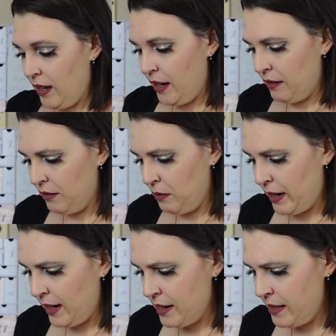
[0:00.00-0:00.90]
I don't know why
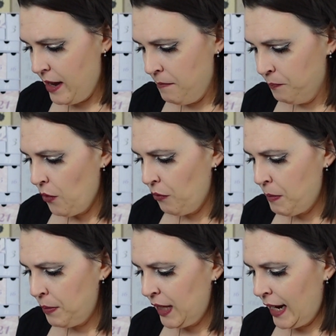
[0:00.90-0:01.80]
I need that.
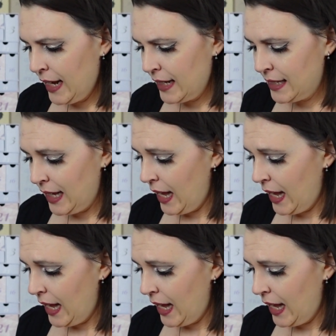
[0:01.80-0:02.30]
Replenix